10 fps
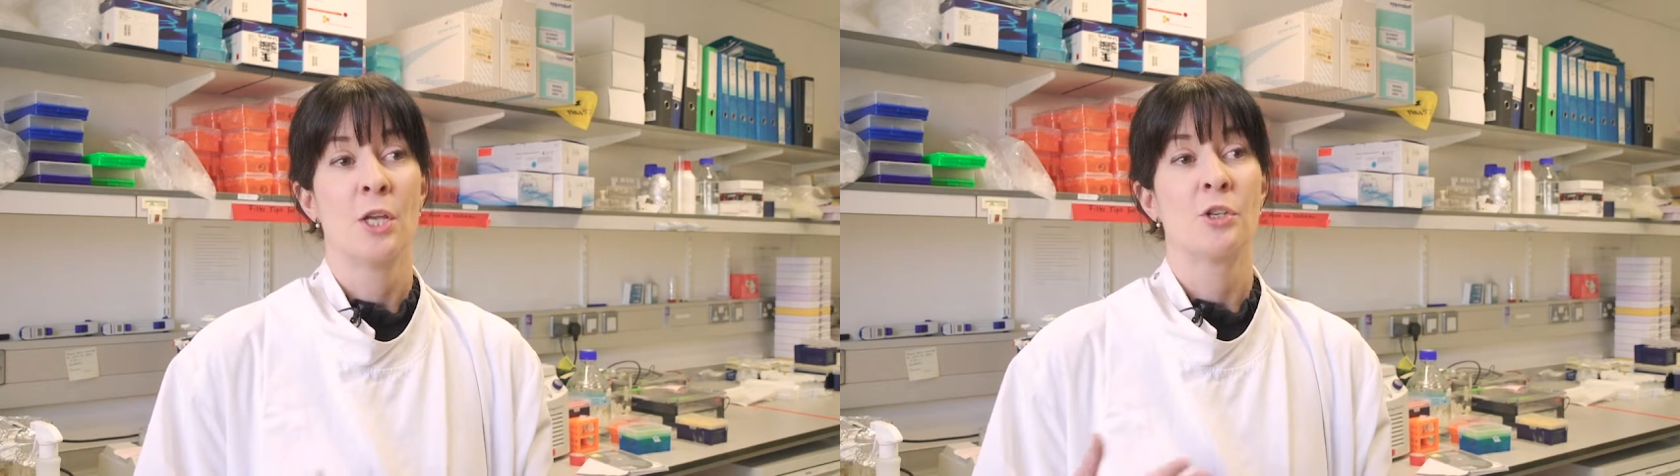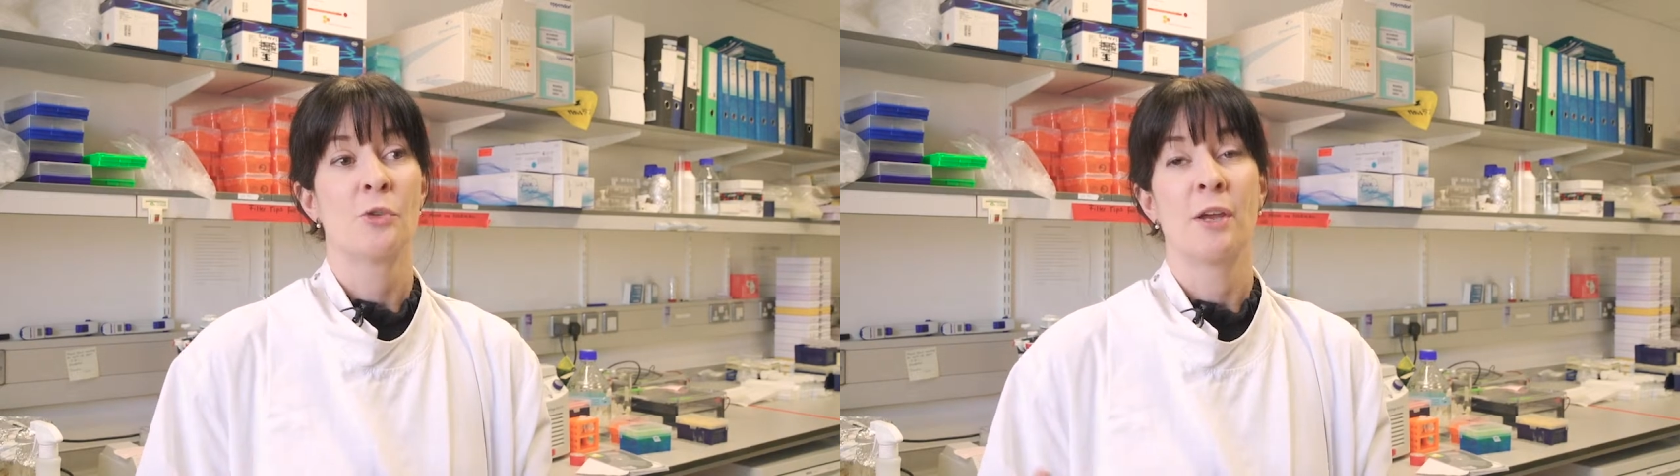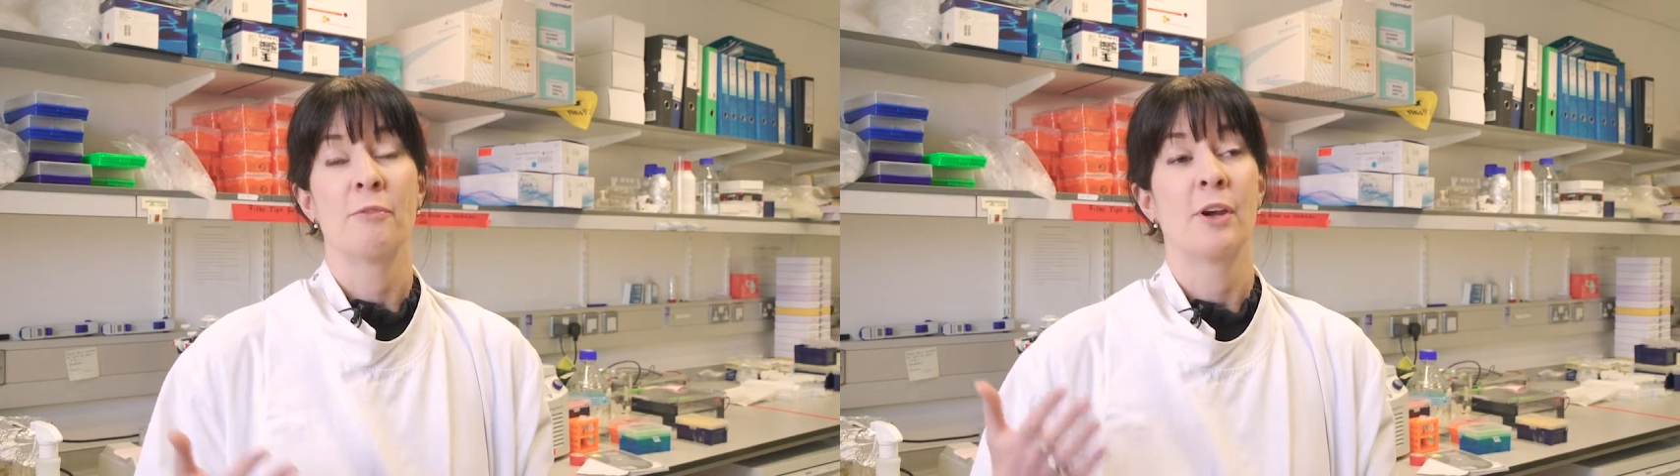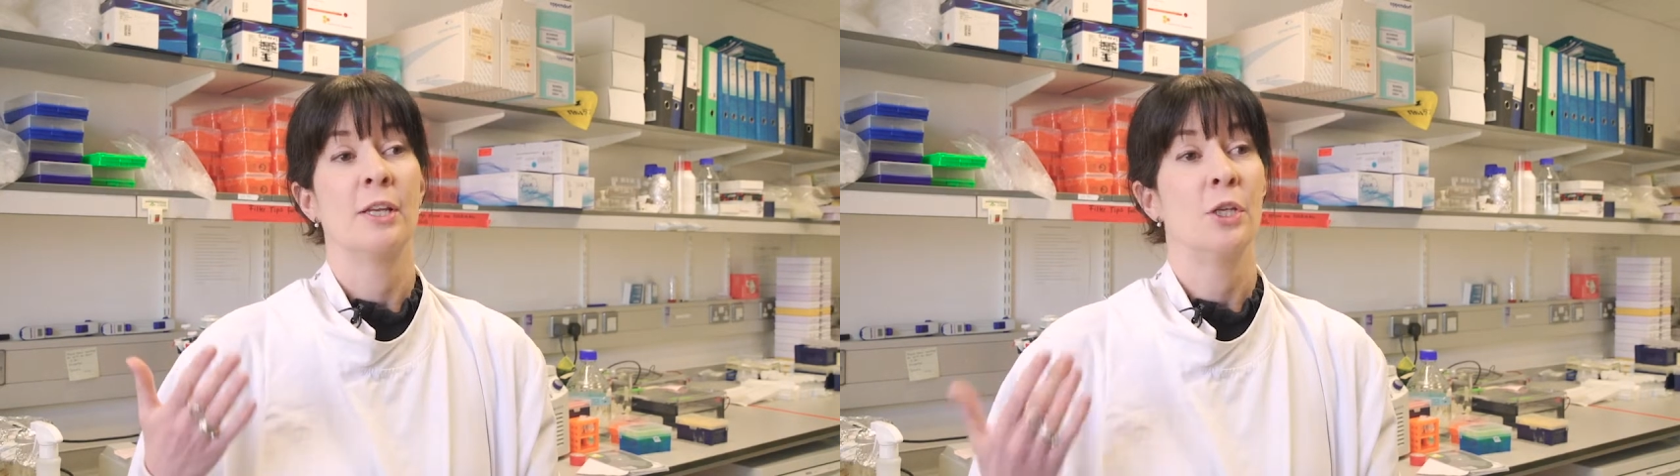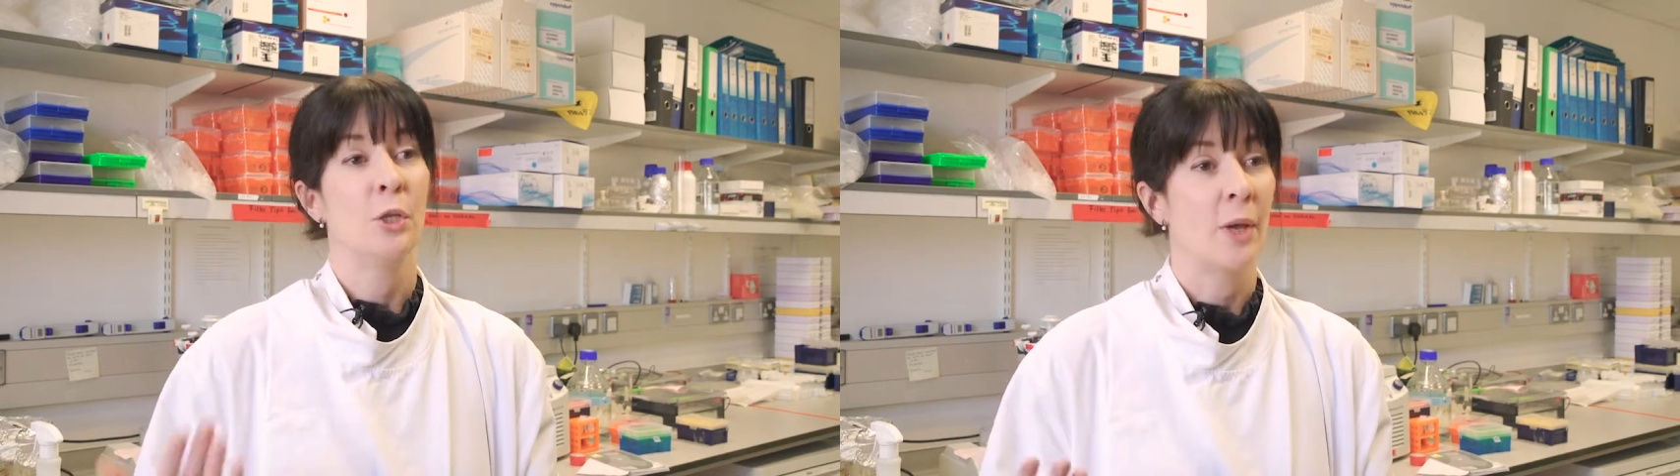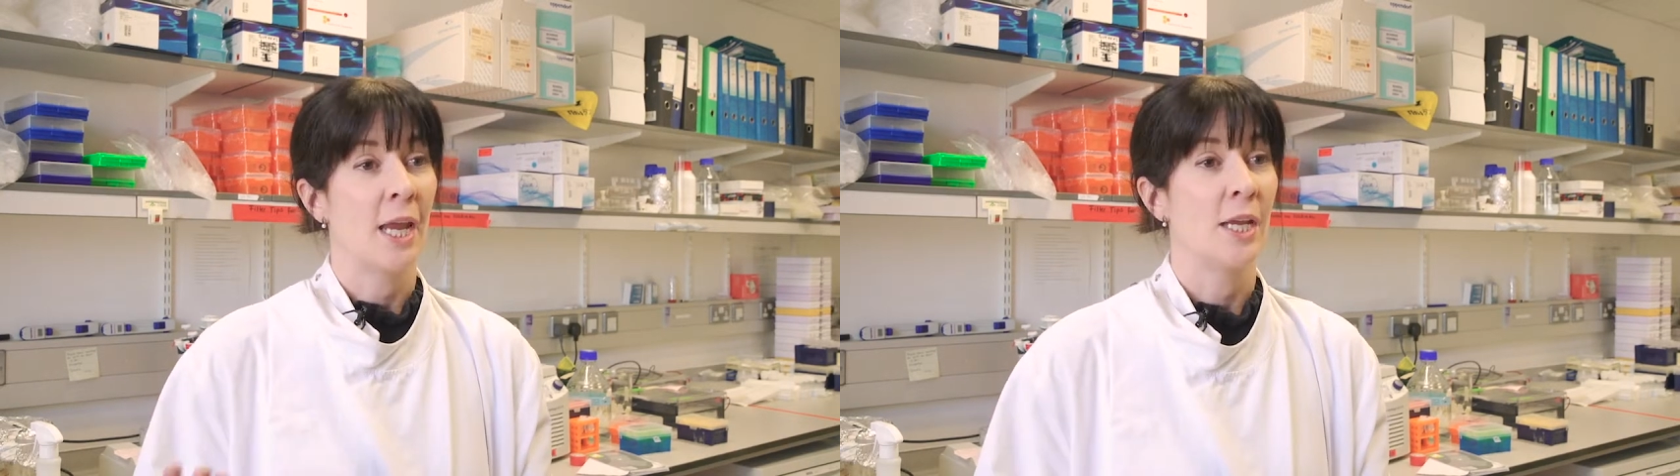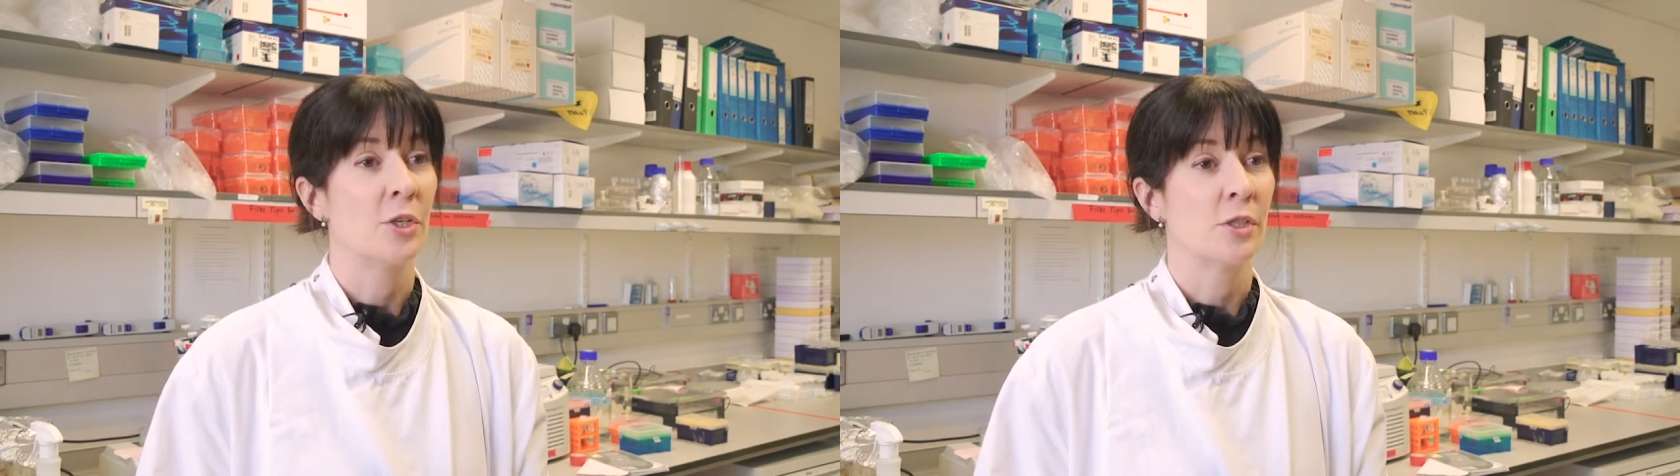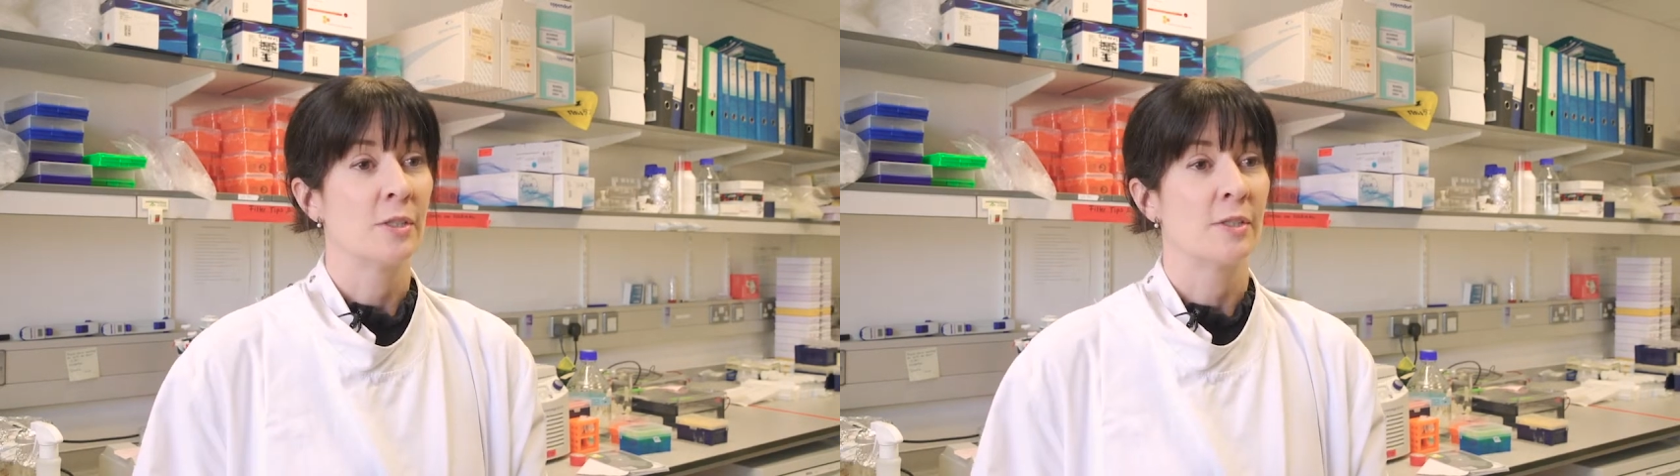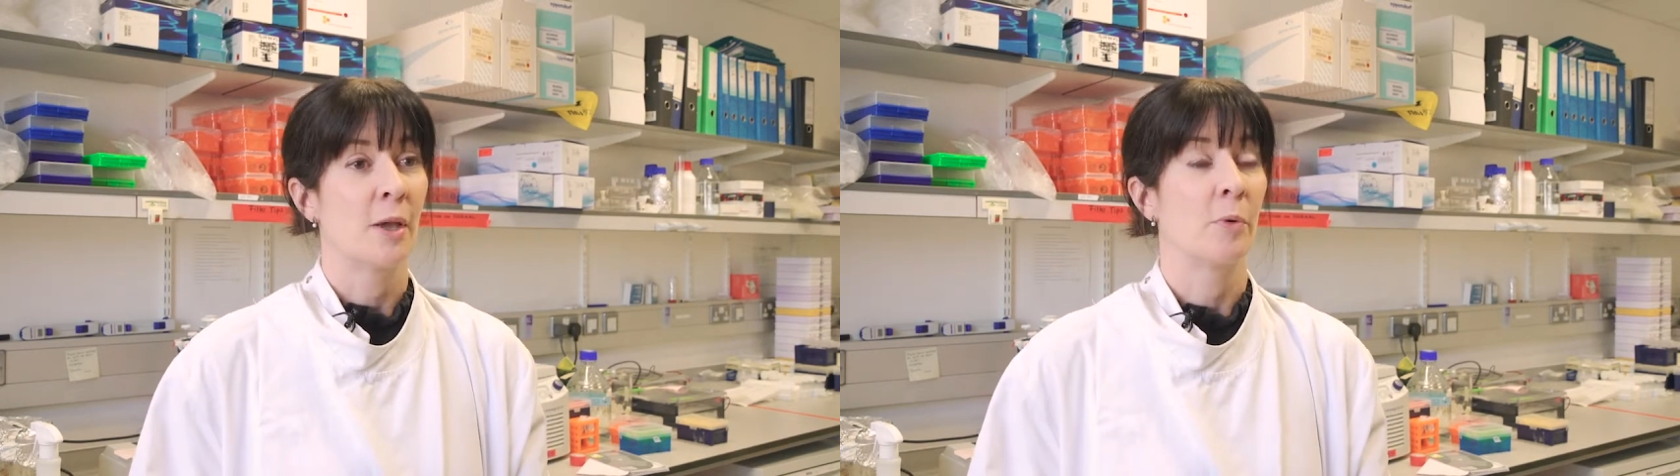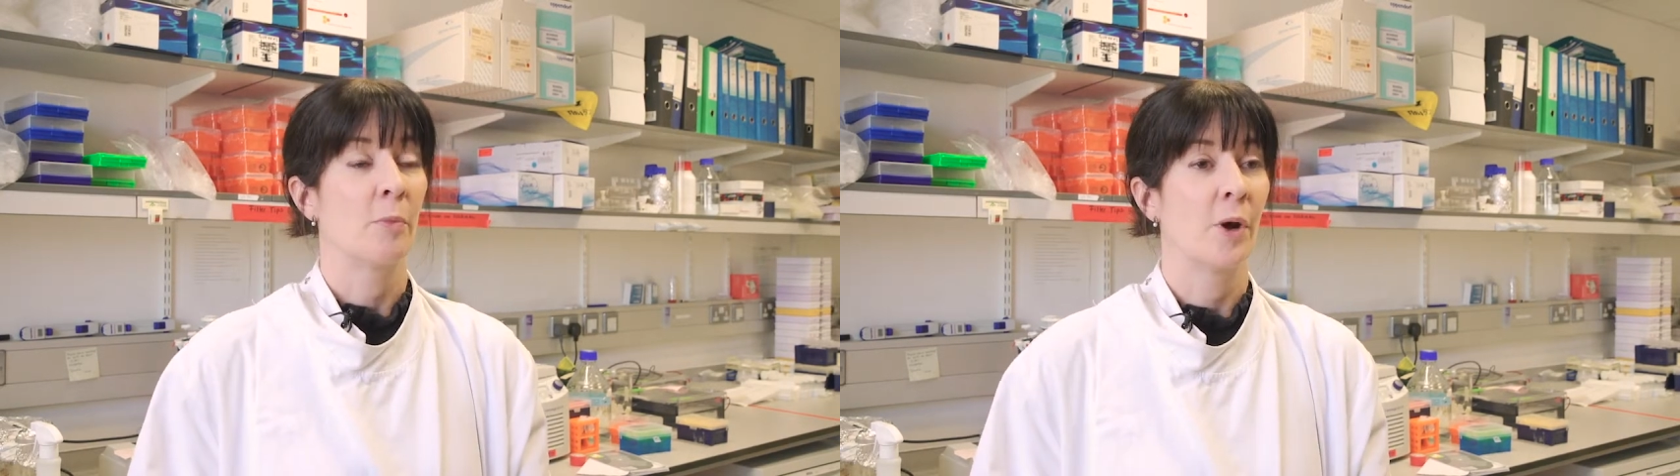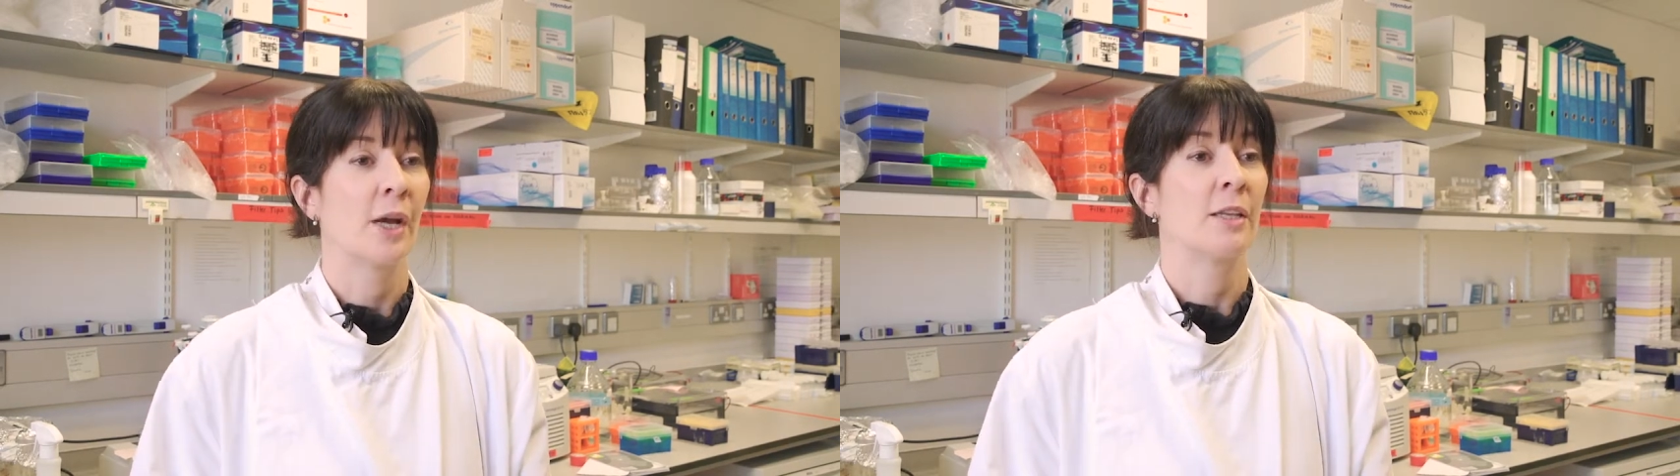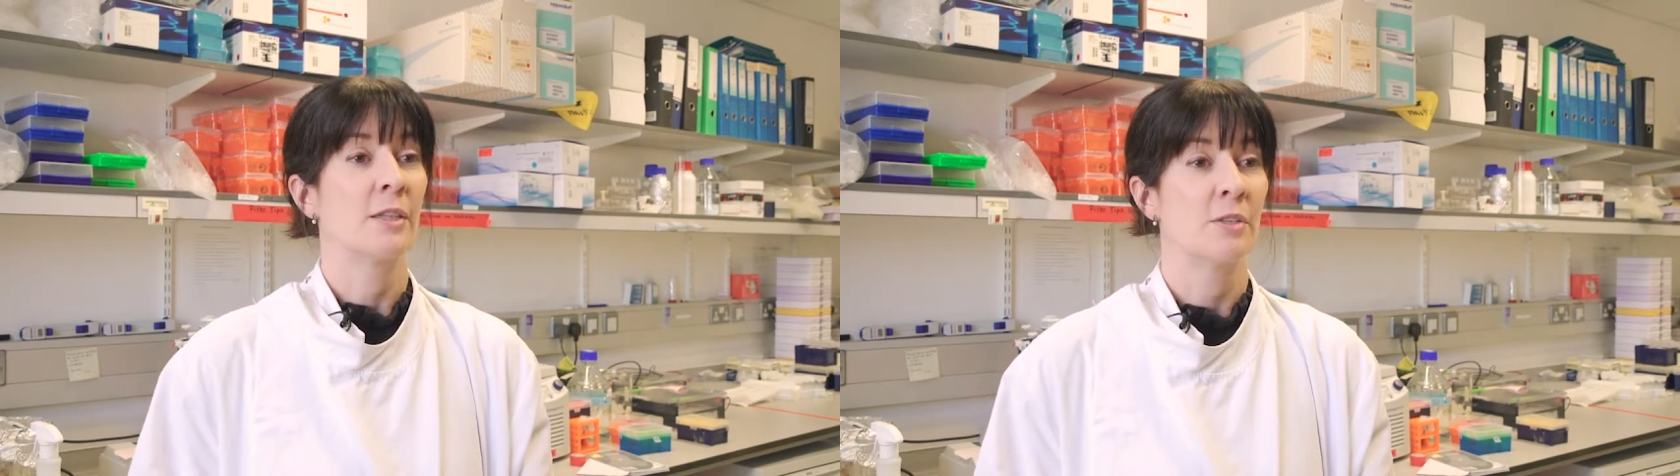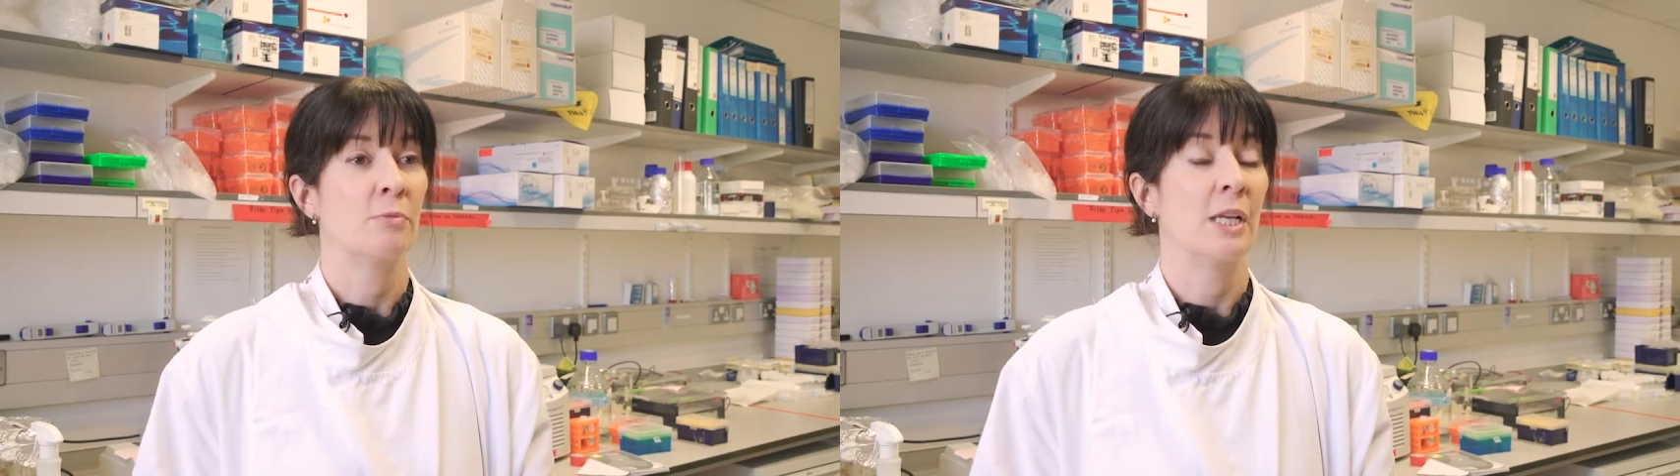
to try and find new agents that will work on these